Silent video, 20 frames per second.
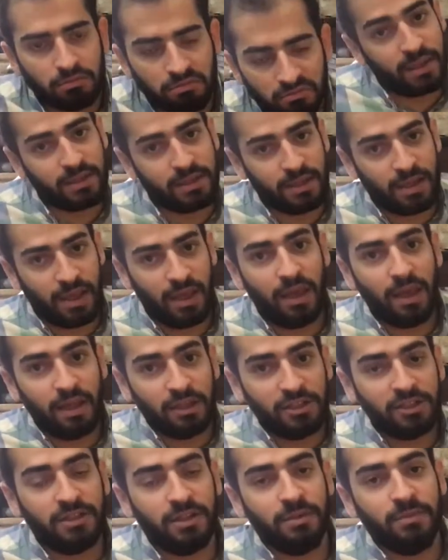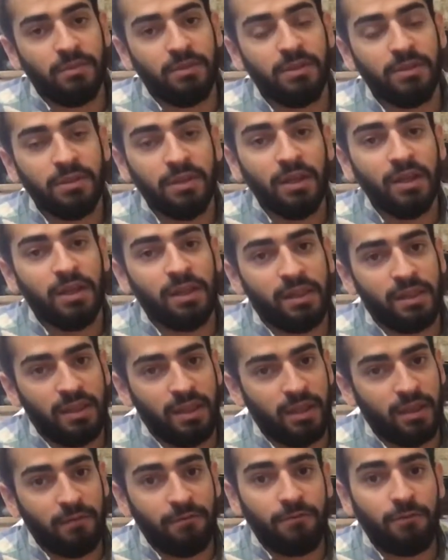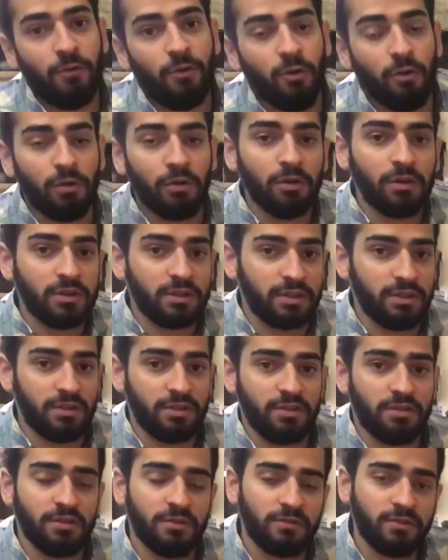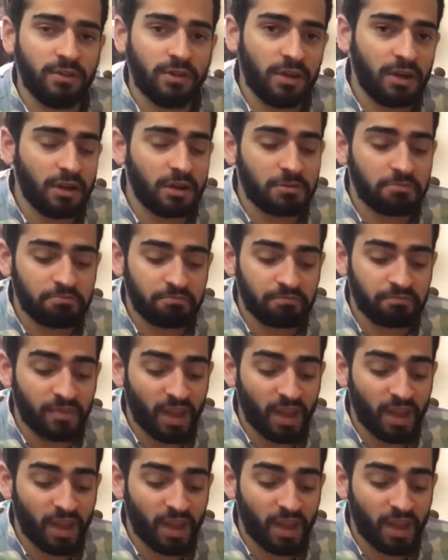They say it resembles the 4 seasons of the year.